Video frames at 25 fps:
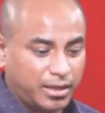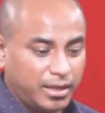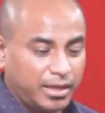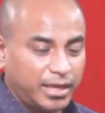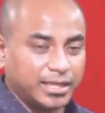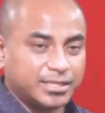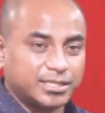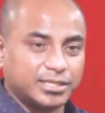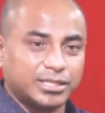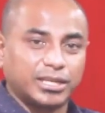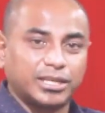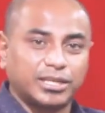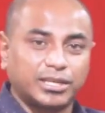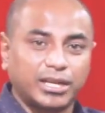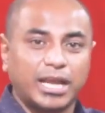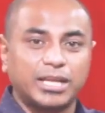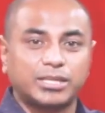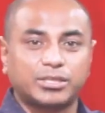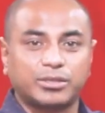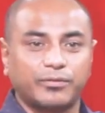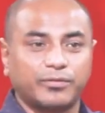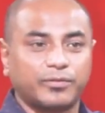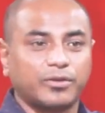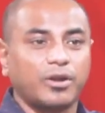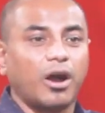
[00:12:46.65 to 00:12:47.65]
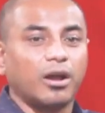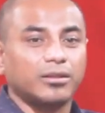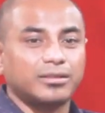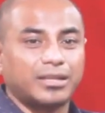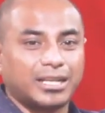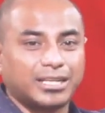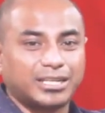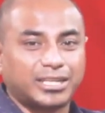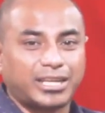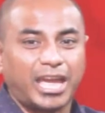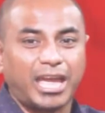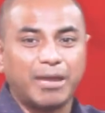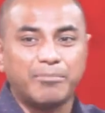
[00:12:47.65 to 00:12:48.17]
It's the grace of God
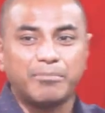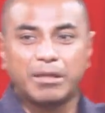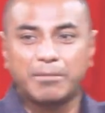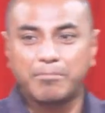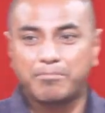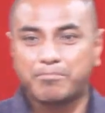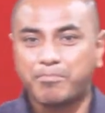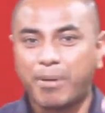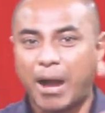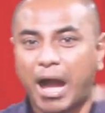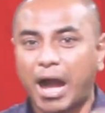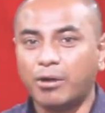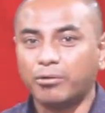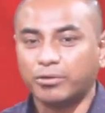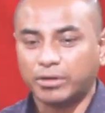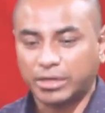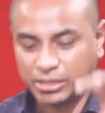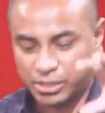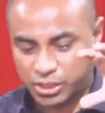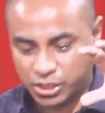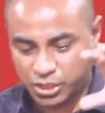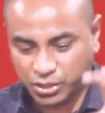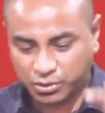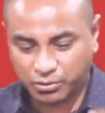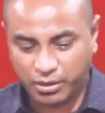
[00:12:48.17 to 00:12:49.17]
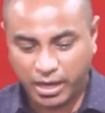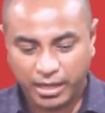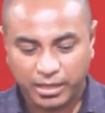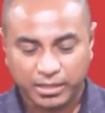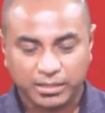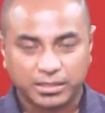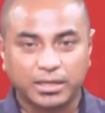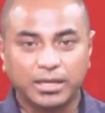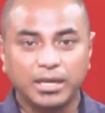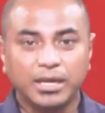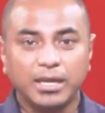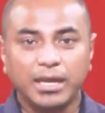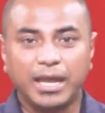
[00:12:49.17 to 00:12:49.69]
that came in power and strength